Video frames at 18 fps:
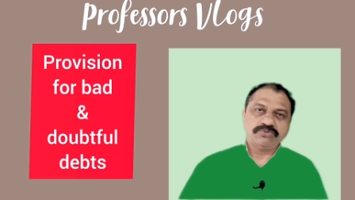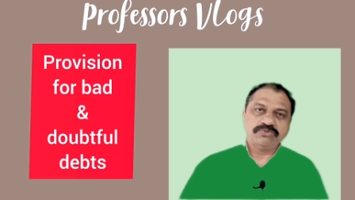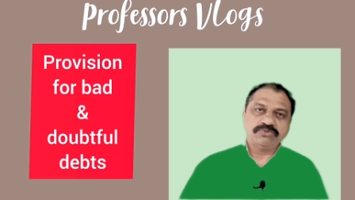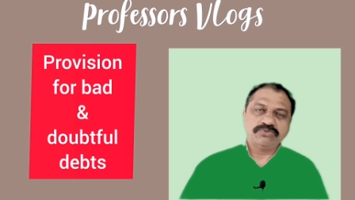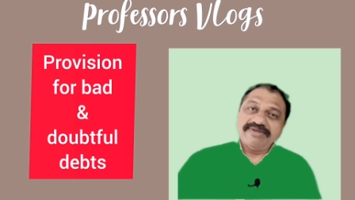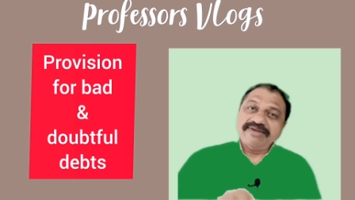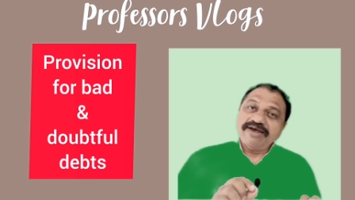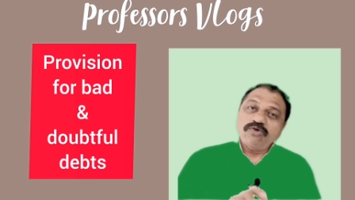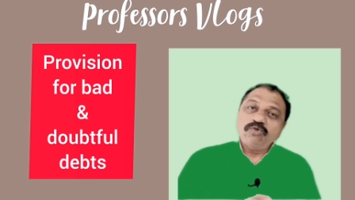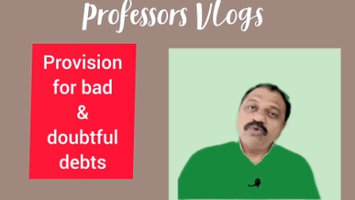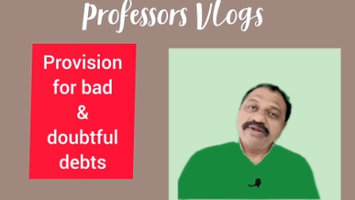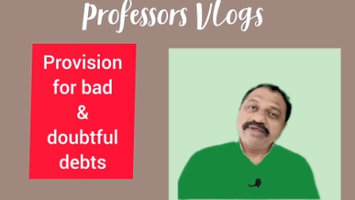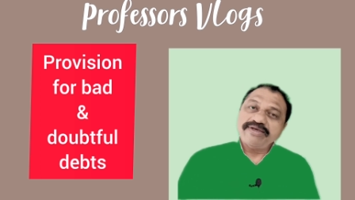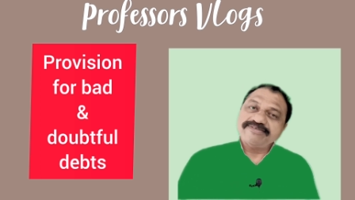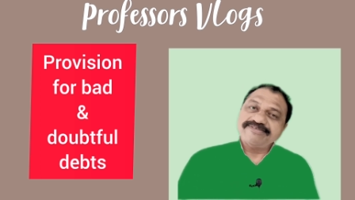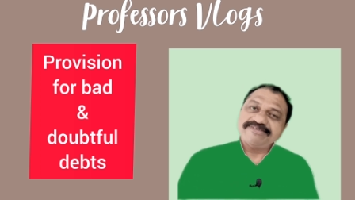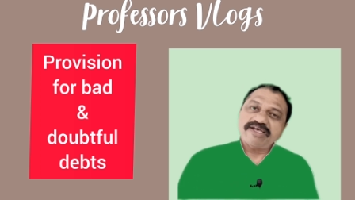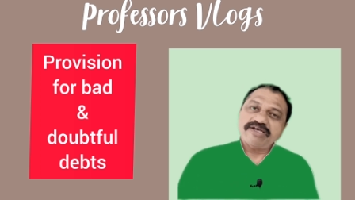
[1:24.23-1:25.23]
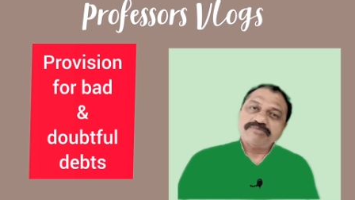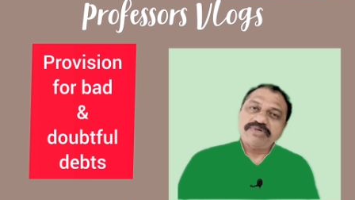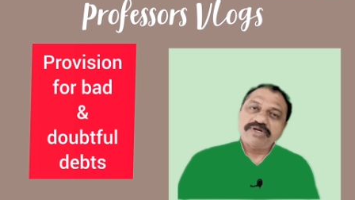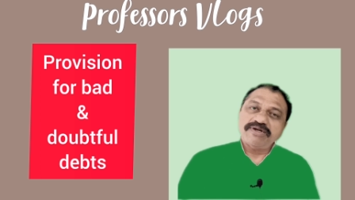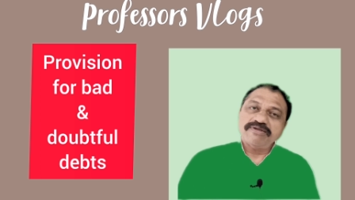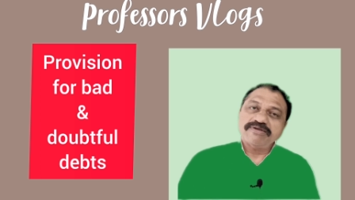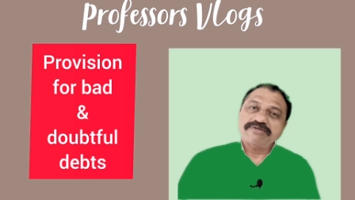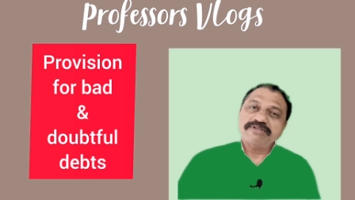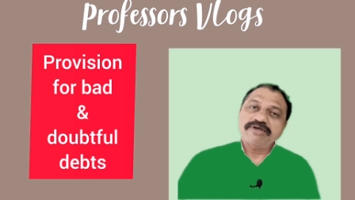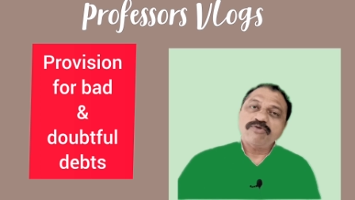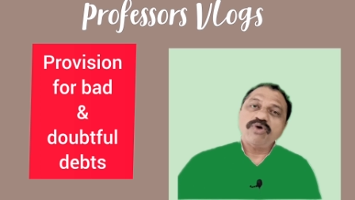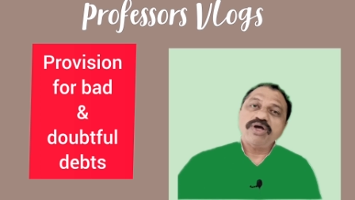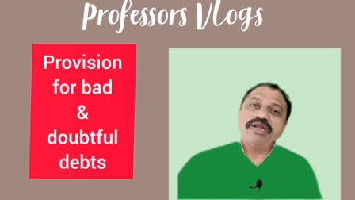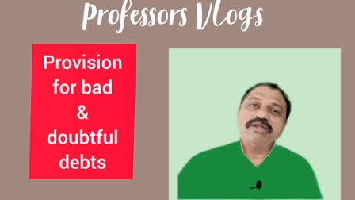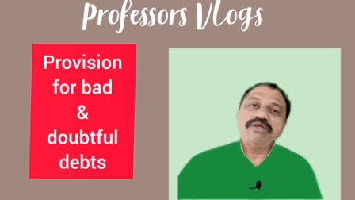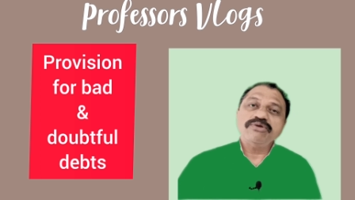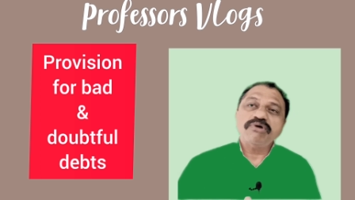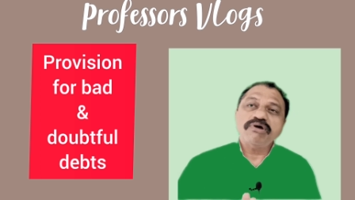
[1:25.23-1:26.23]
In our example, the
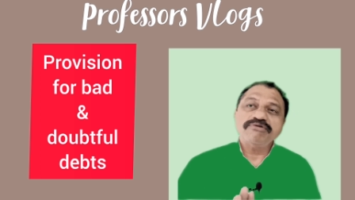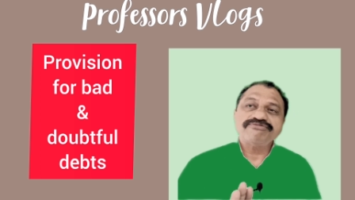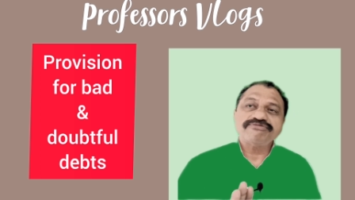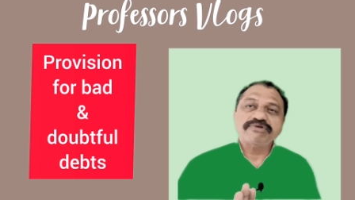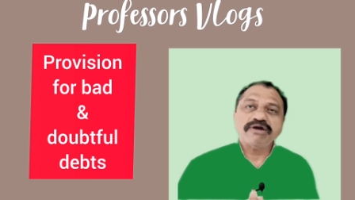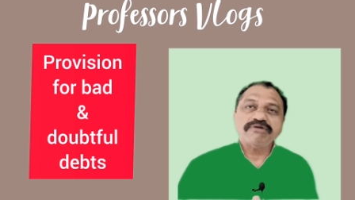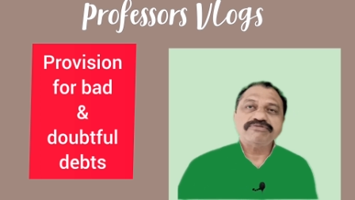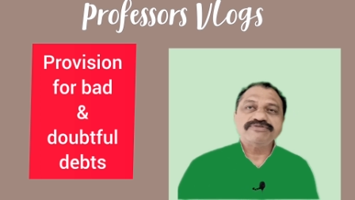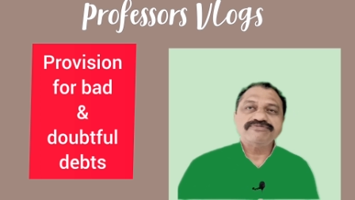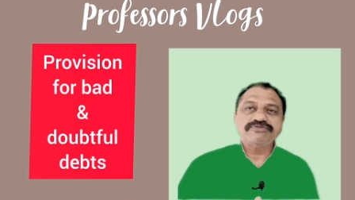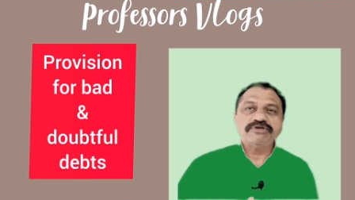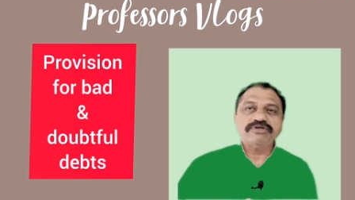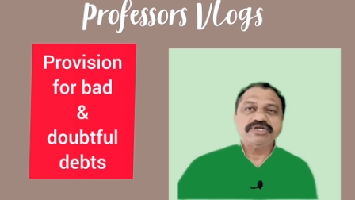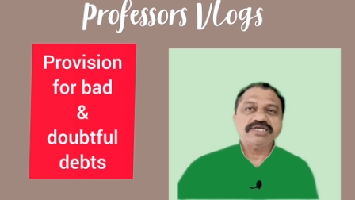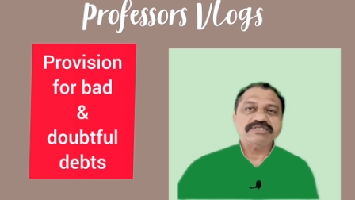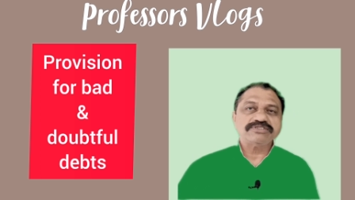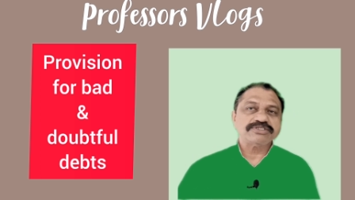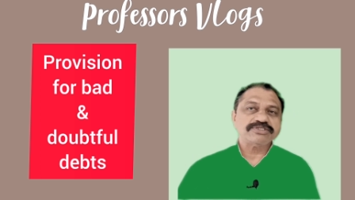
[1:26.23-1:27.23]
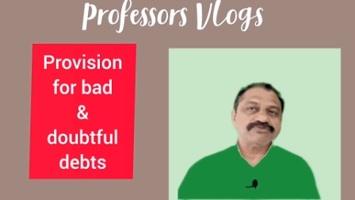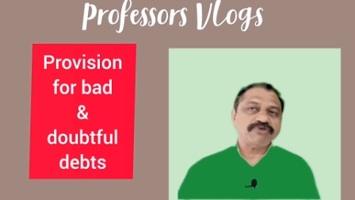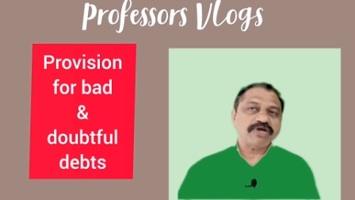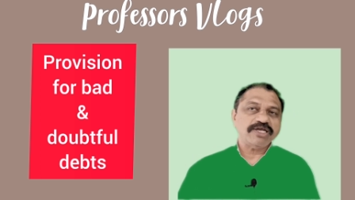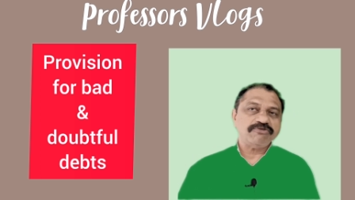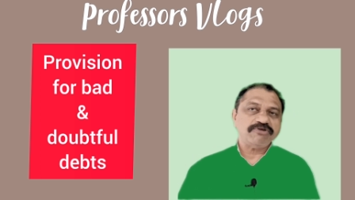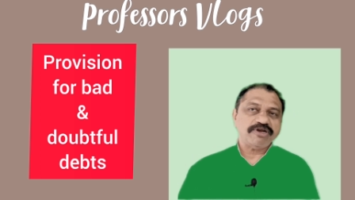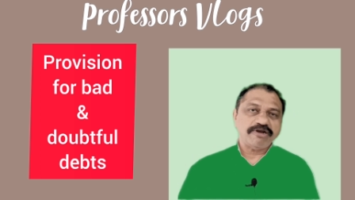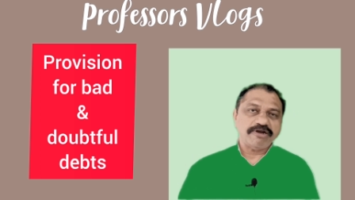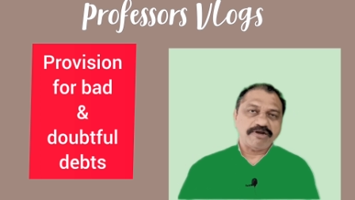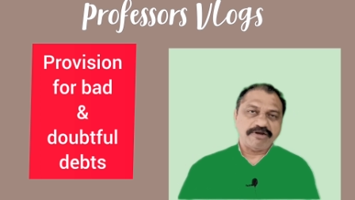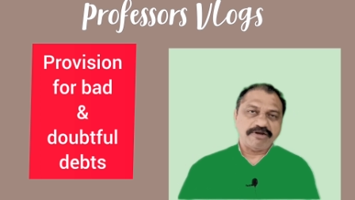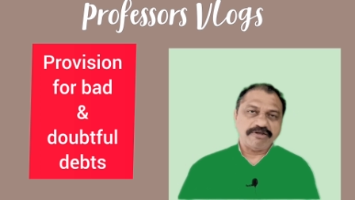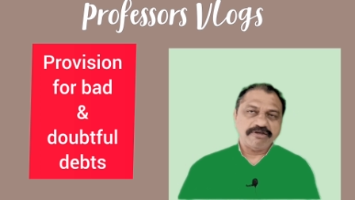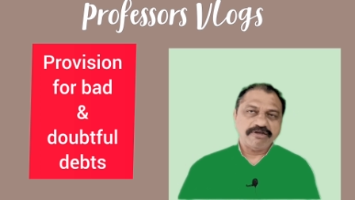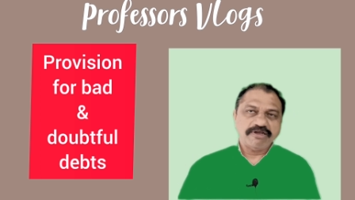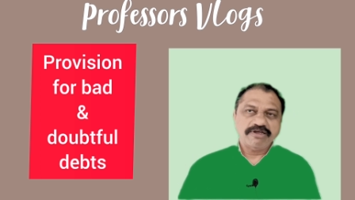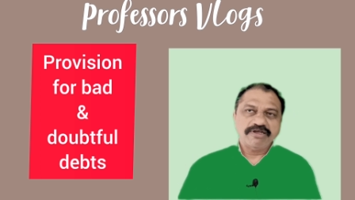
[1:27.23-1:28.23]
value of doubtful debts five
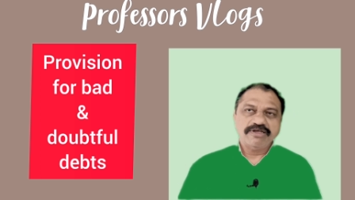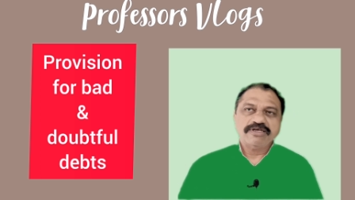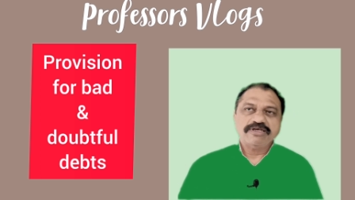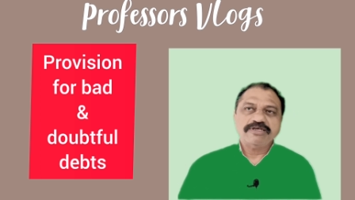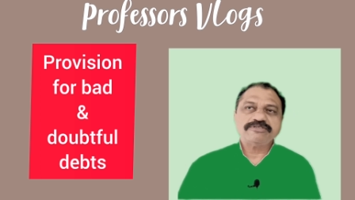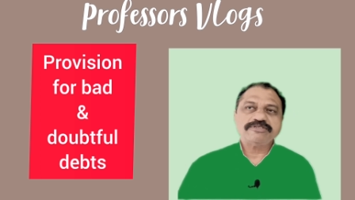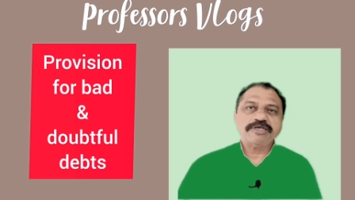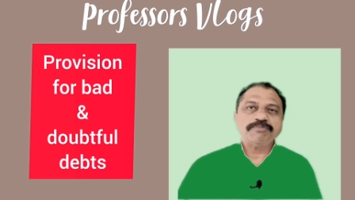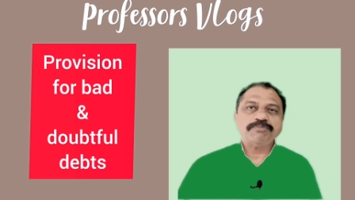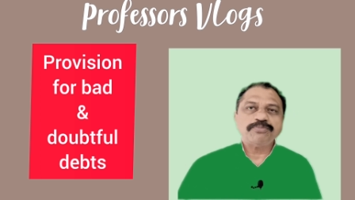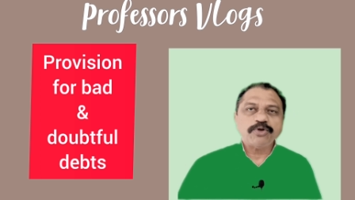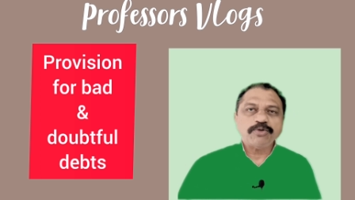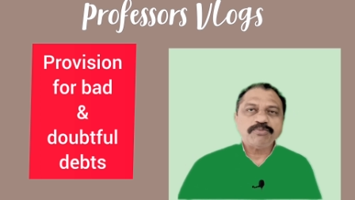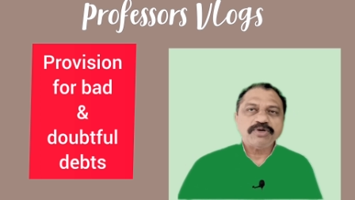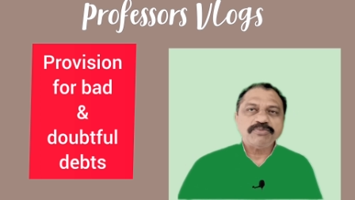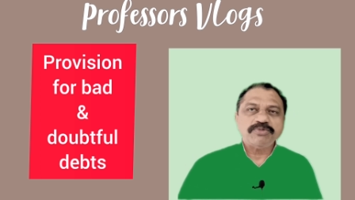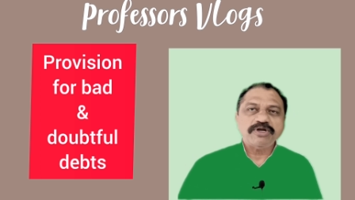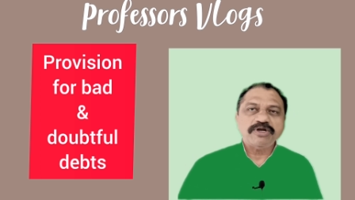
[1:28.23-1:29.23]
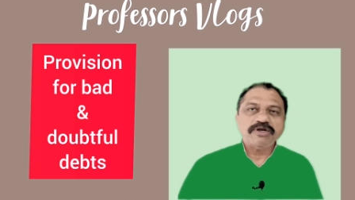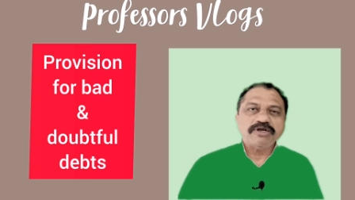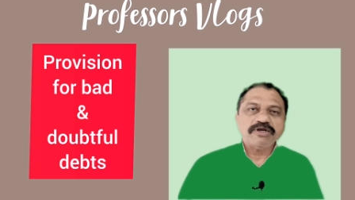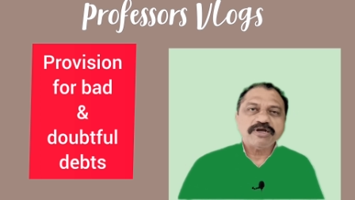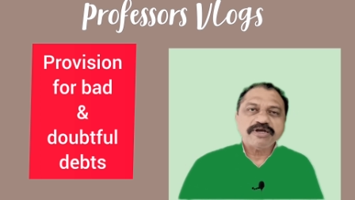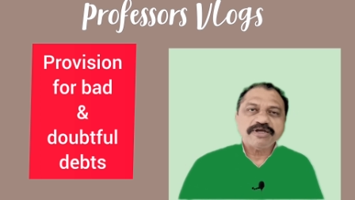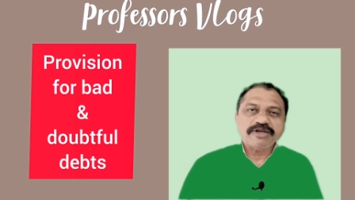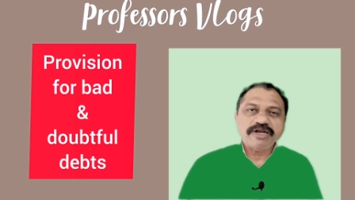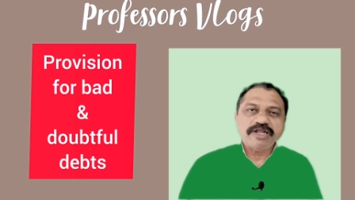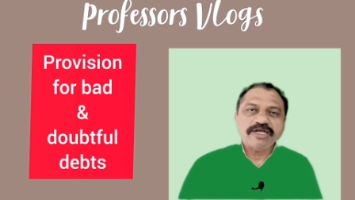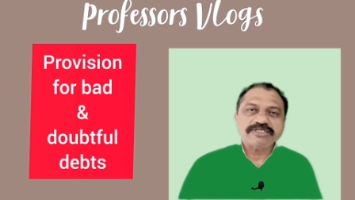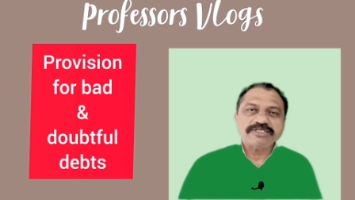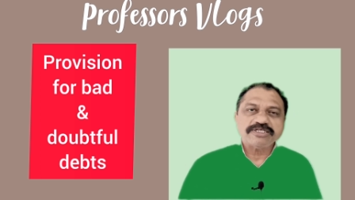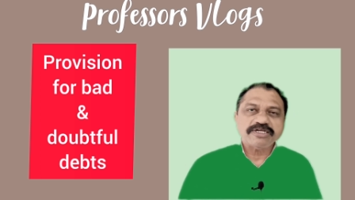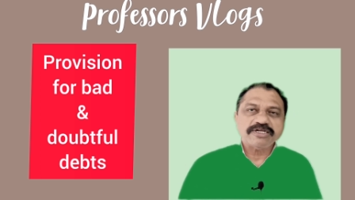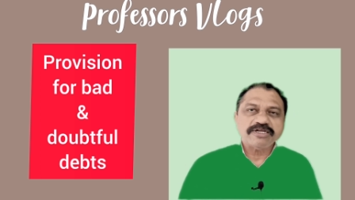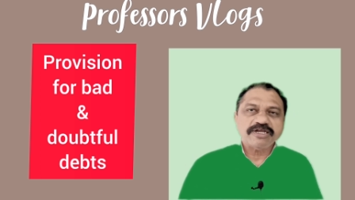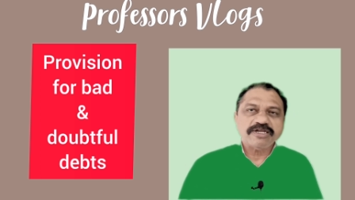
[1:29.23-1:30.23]
hundred is a probable
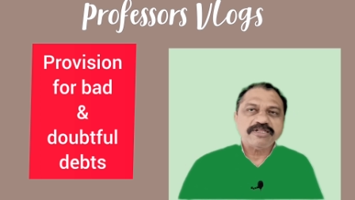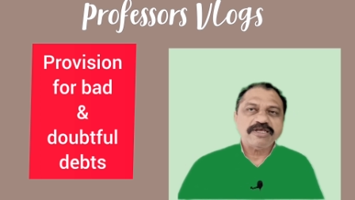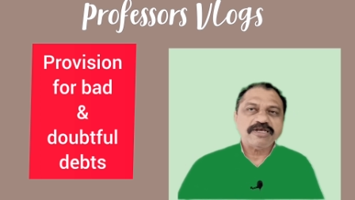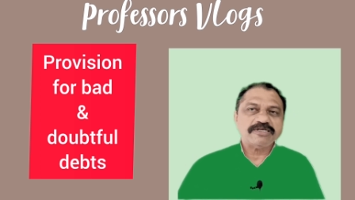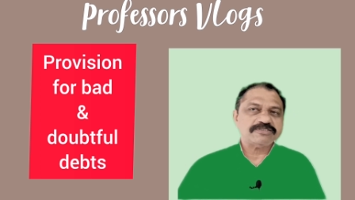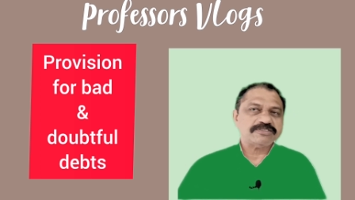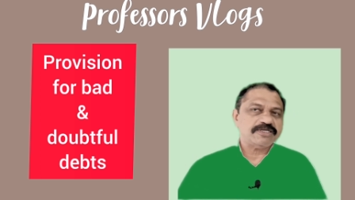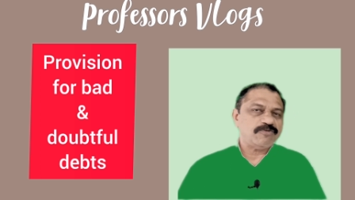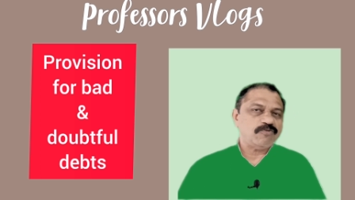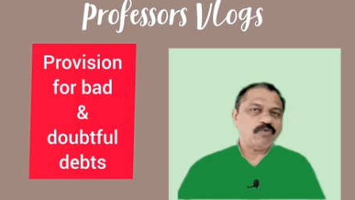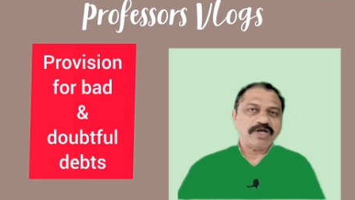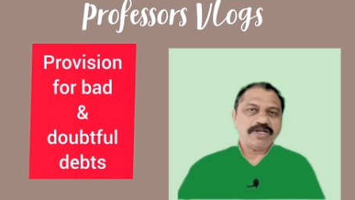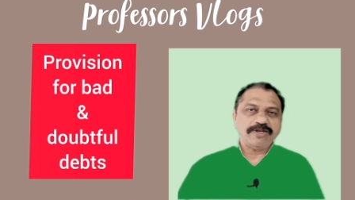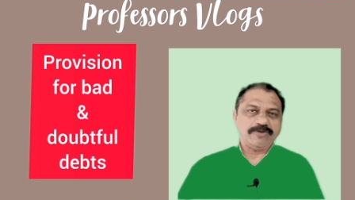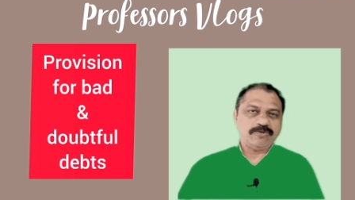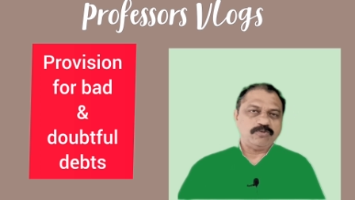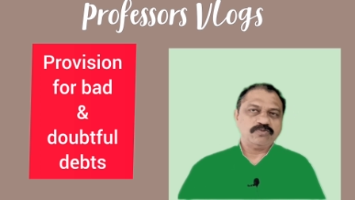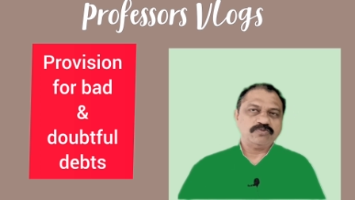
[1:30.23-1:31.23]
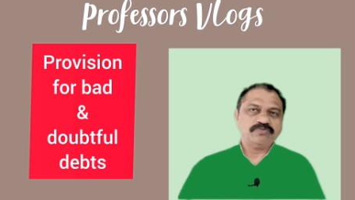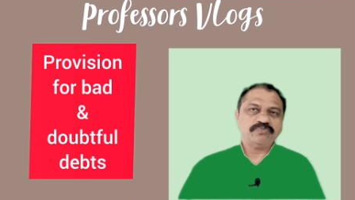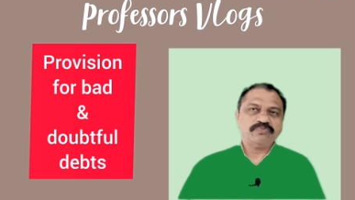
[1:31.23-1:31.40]
reduction in the asset value.